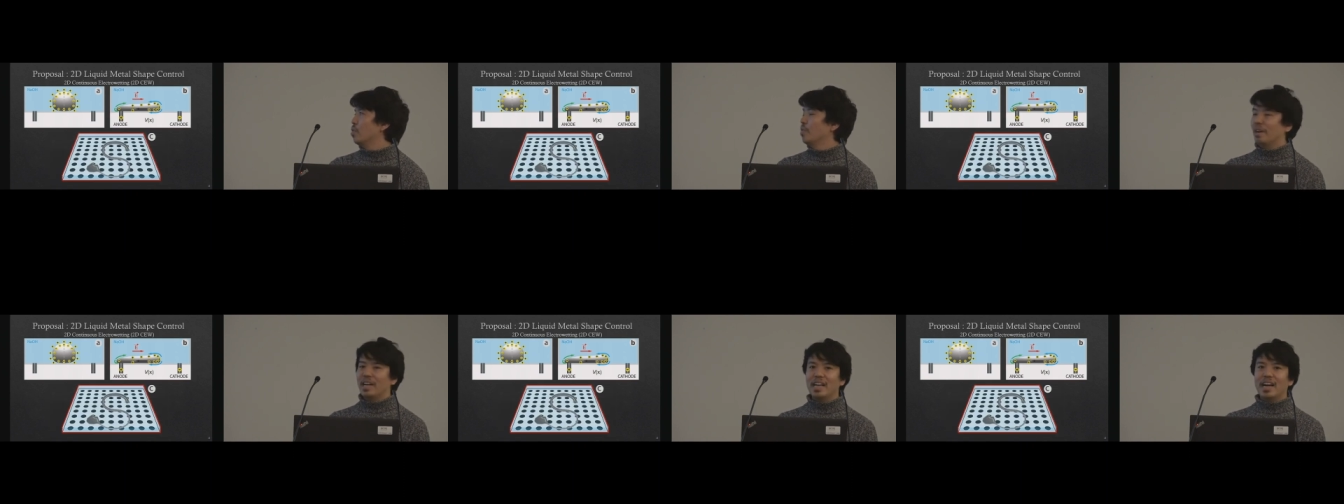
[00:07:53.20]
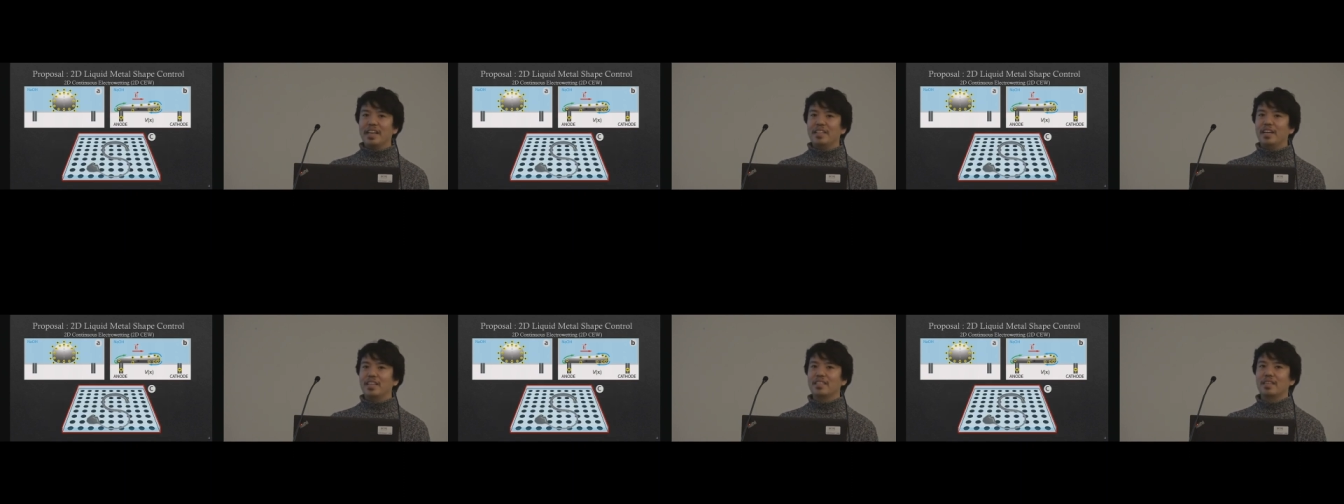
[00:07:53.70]
So my
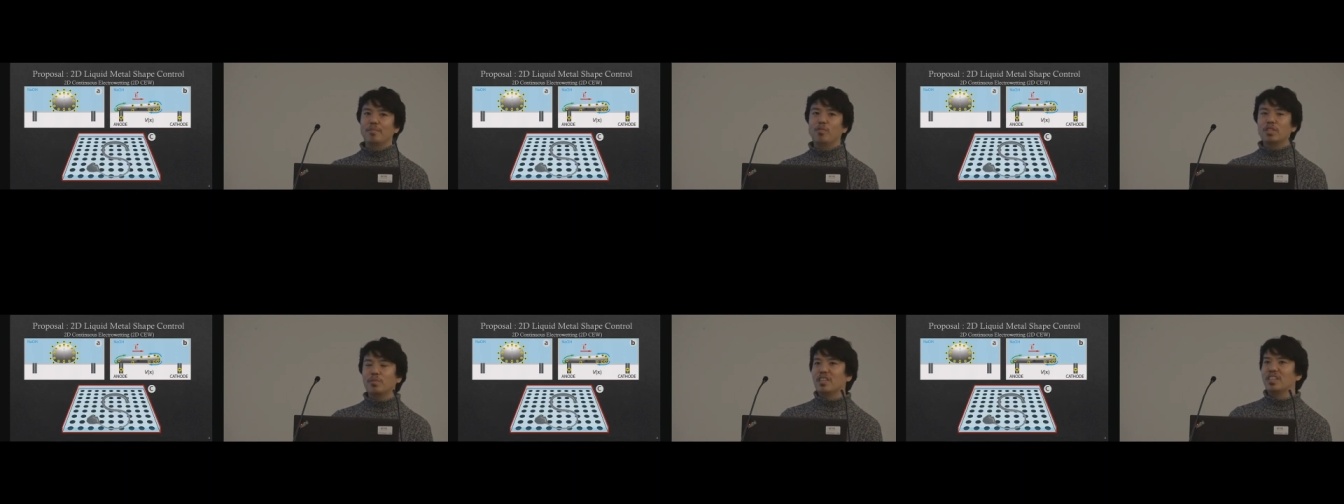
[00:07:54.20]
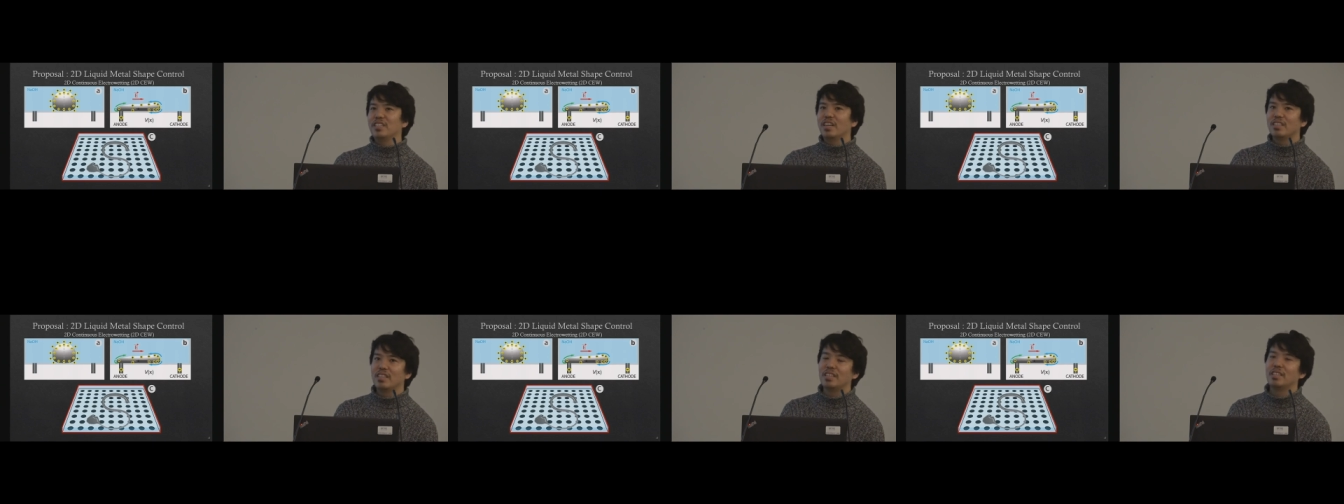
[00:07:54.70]
idea is that most of the
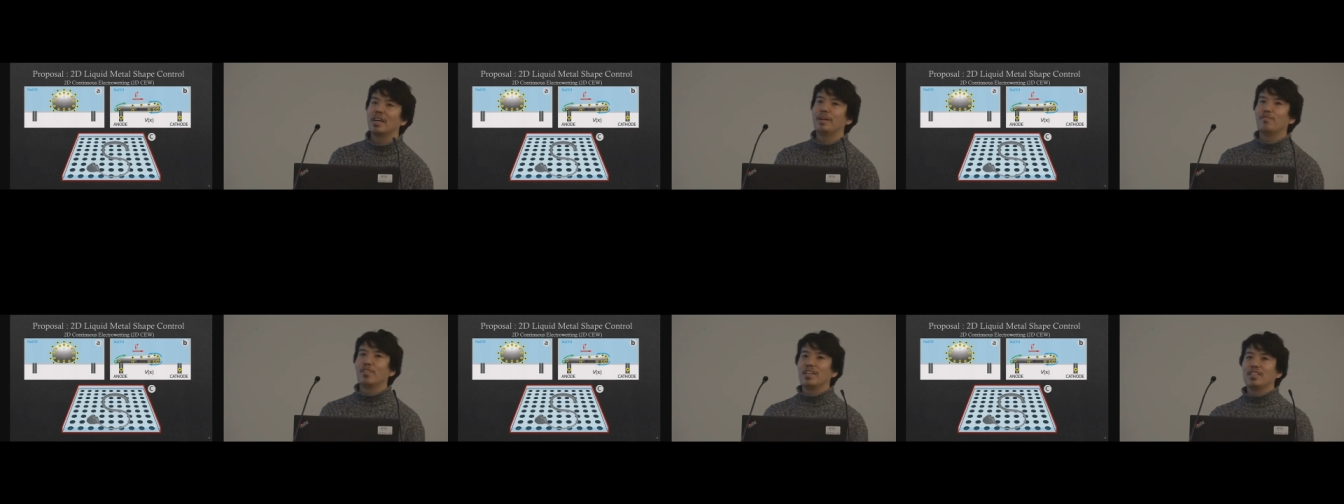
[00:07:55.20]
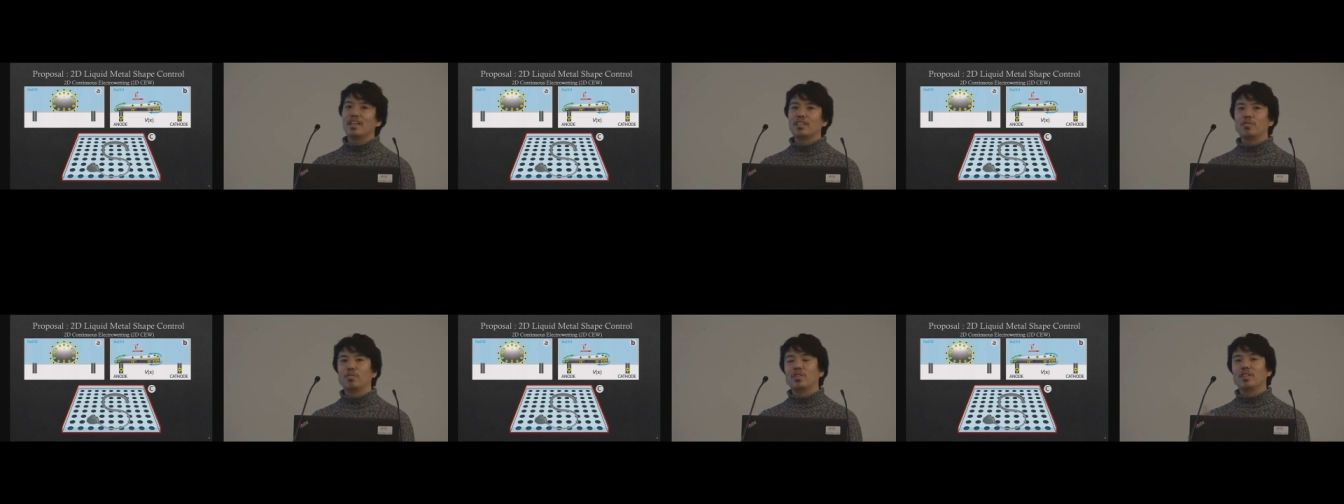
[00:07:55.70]
research is happening
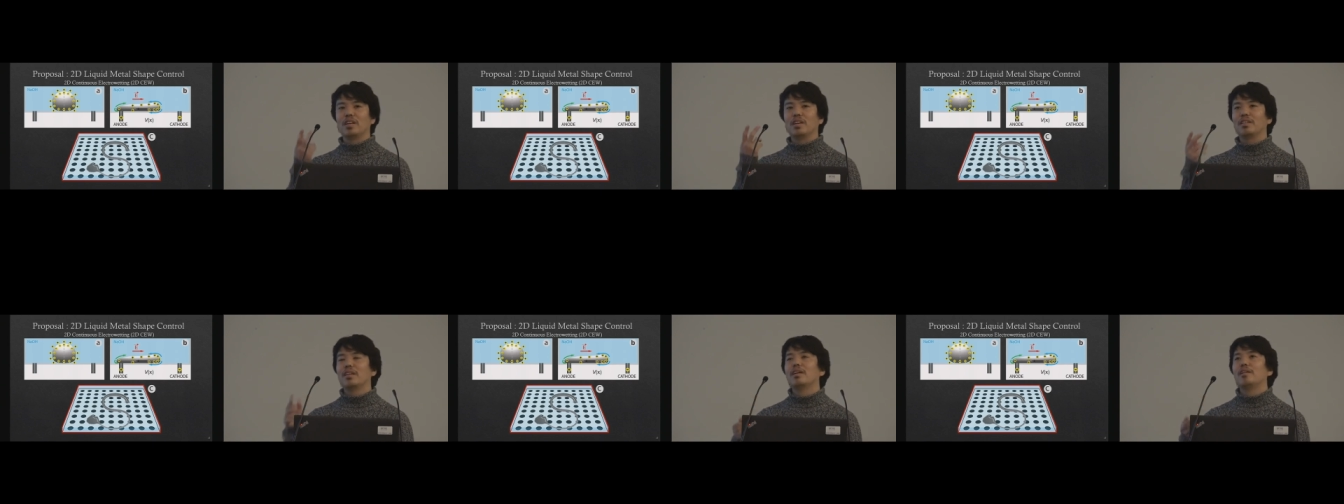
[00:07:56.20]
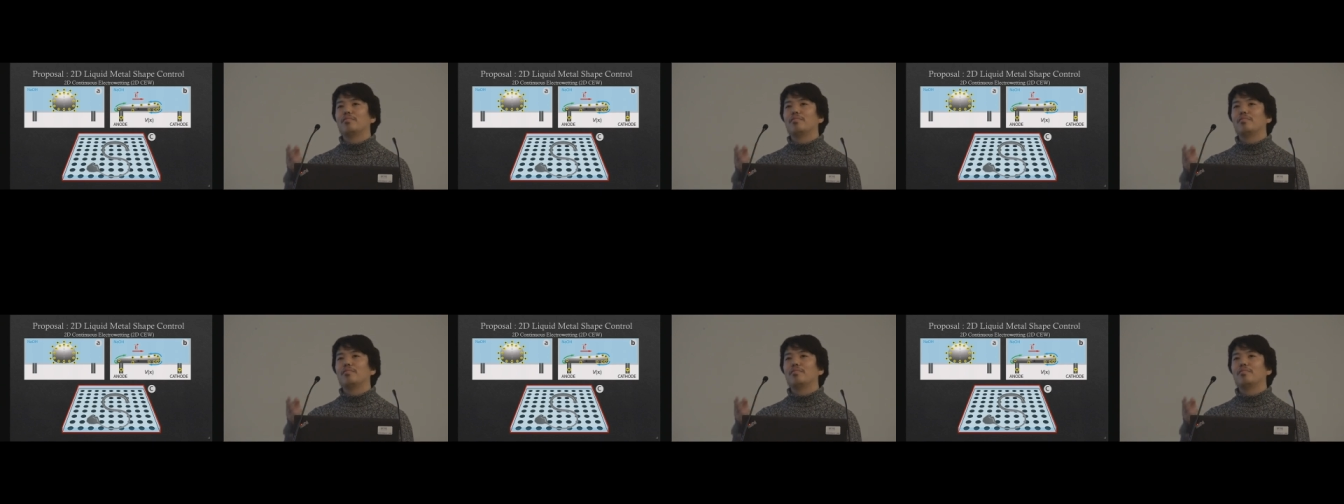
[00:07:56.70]
just for the